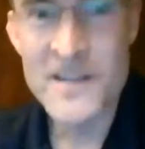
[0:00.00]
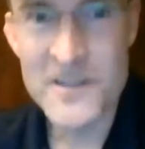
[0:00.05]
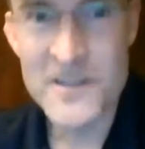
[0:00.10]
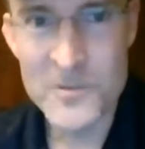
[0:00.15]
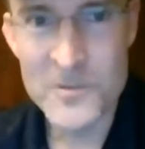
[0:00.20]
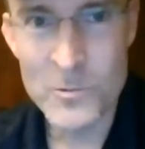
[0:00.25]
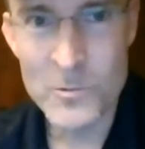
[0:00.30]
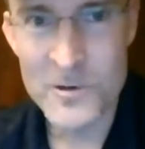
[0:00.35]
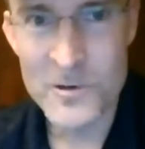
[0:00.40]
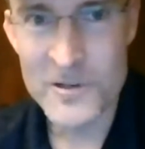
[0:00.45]
the
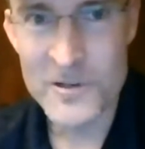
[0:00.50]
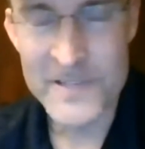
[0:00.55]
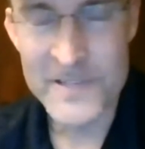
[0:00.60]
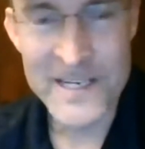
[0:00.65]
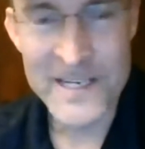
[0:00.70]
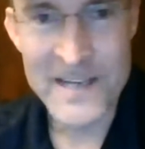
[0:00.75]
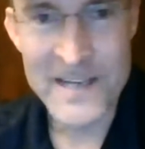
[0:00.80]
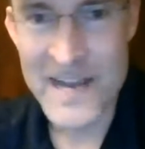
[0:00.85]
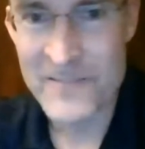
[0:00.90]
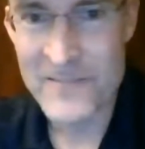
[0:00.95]
world,
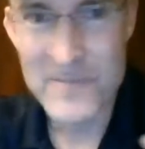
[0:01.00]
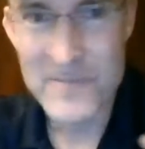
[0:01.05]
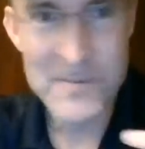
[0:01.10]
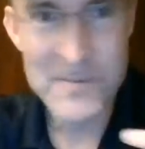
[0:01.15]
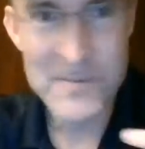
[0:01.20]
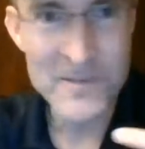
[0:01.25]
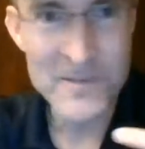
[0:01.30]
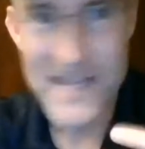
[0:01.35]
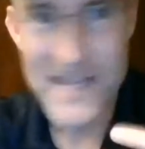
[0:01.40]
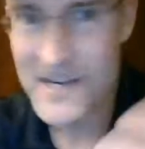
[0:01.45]
and if
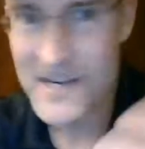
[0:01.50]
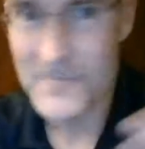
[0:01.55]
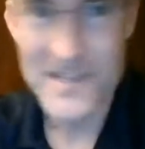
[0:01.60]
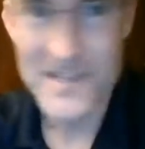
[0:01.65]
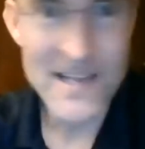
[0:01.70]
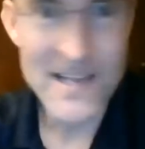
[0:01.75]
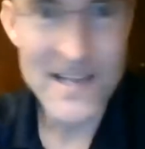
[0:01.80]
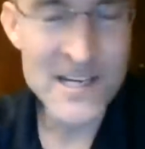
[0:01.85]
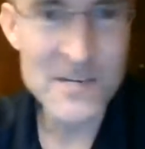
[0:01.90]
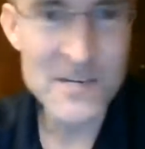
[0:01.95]
people like them, they
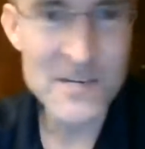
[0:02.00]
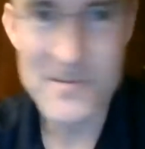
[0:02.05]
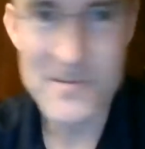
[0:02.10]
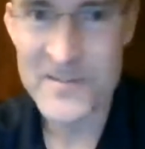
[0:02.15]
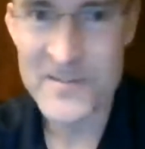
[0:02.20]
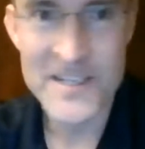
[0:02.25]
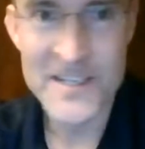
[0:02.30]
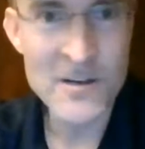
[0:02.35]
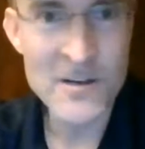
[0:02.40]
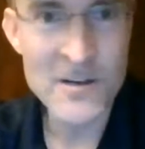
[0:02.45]
like them. If
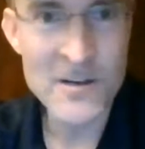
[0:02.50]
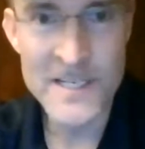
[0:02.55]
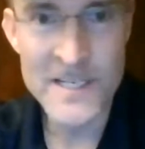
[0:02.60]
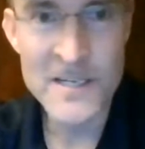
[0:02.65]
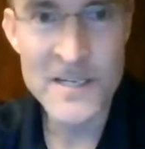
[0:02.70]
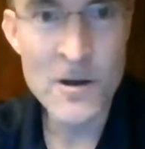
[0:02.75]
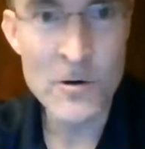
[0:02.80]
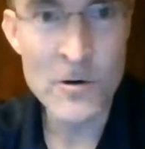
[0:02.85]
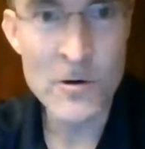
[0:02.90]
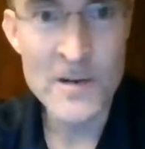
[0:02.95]
they don't, they
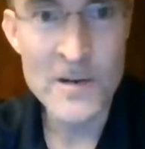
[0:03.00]
don't.